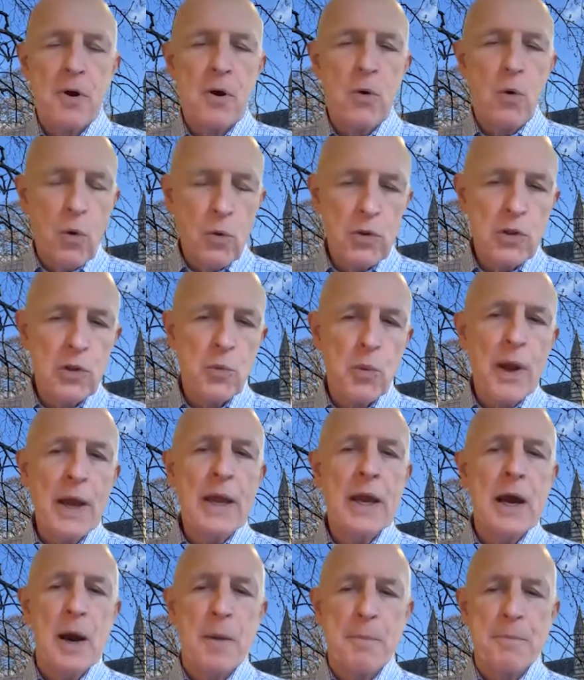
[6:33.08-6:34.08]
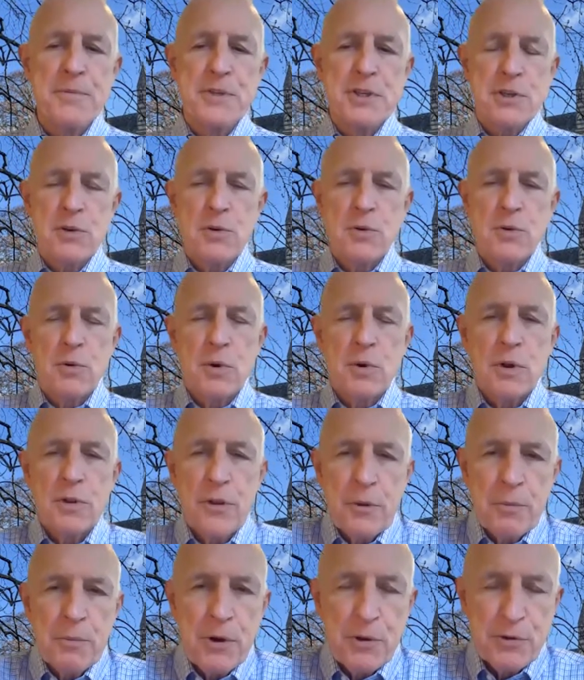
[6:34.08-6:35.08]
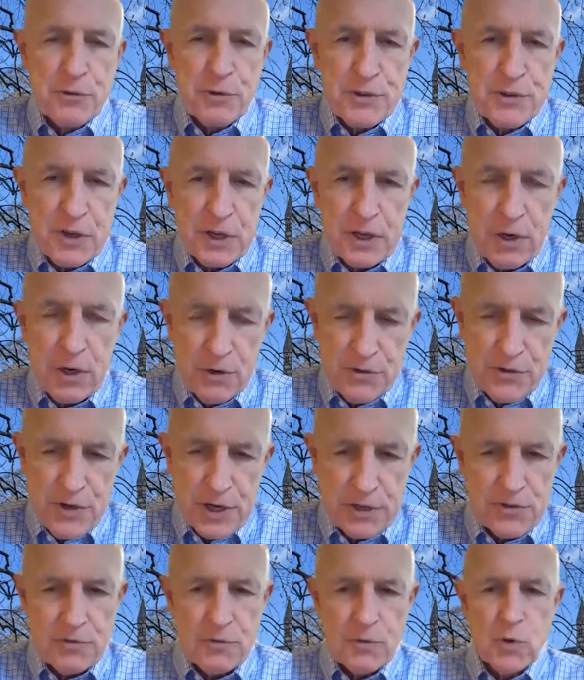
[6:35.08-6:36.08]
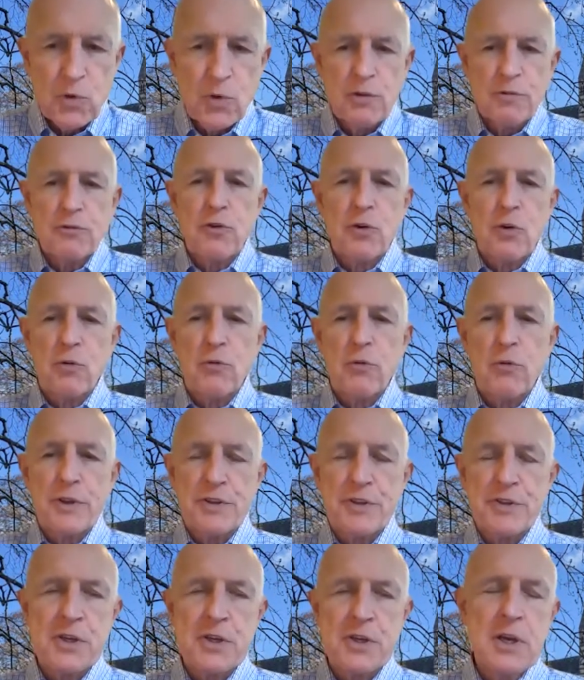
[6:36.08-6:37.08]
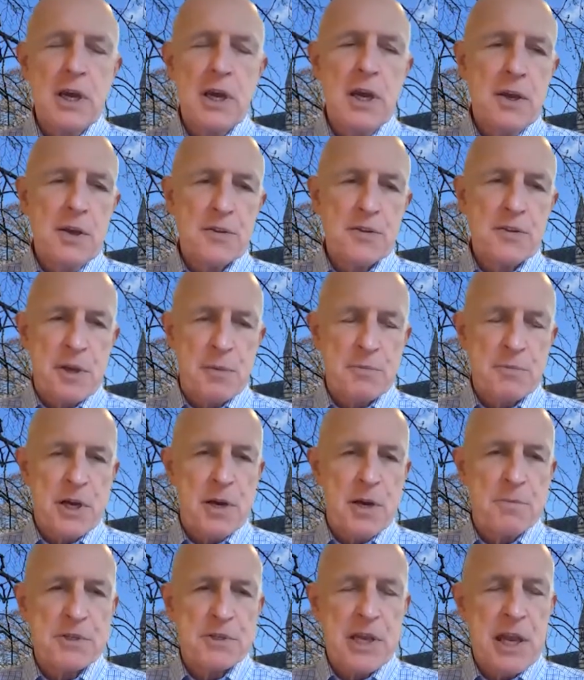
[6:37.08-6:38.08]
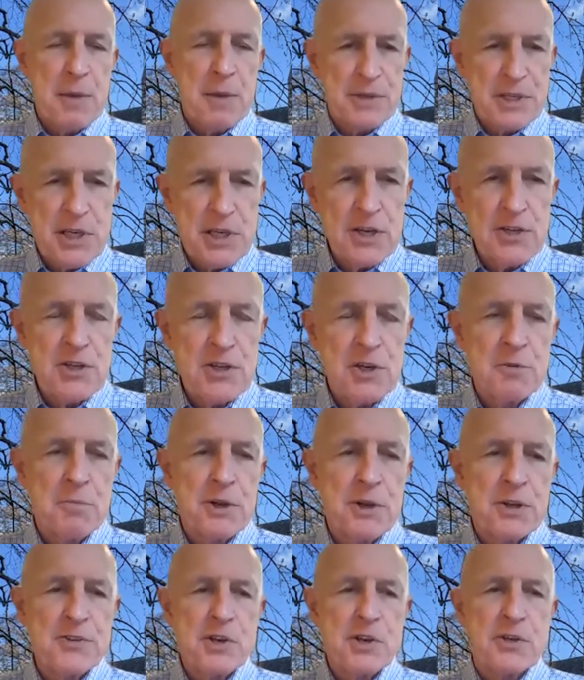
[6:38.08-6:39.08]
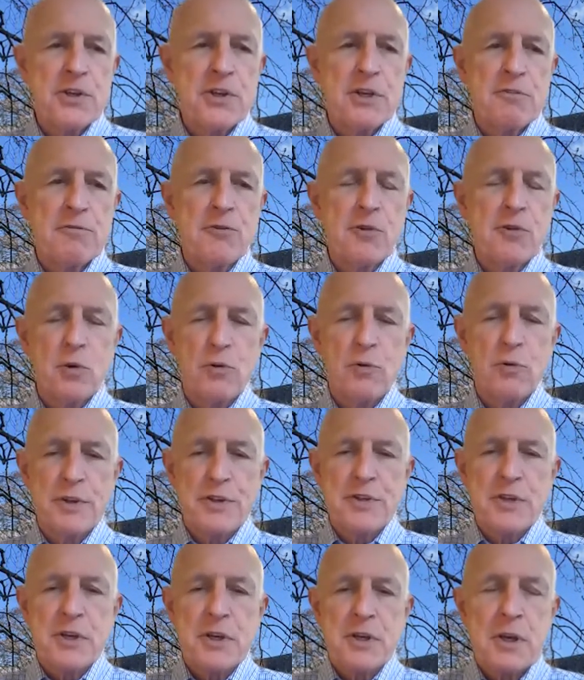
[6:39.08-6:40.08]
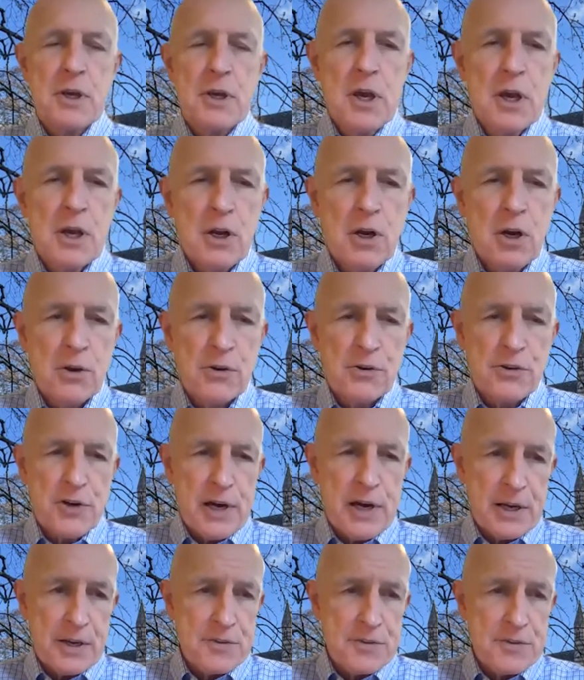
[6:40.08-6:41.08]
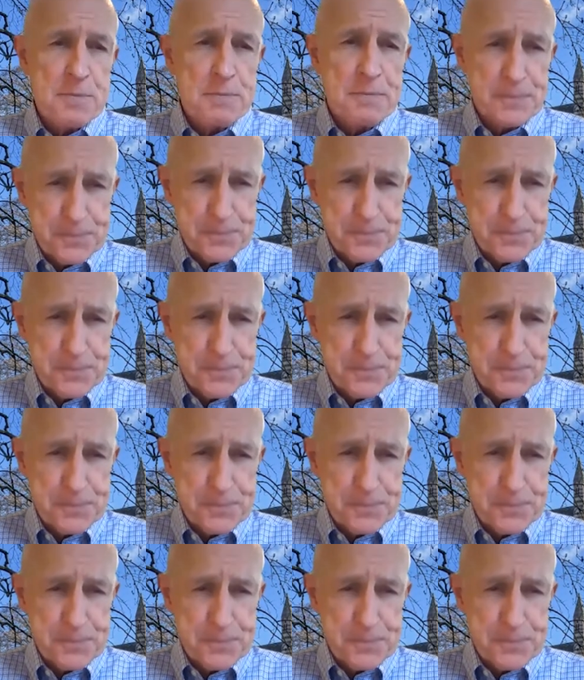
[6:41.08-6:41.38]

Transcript: all the way up to the most risky contracts of all, the full risk, sometimes capitation, but certainly full risk contracts.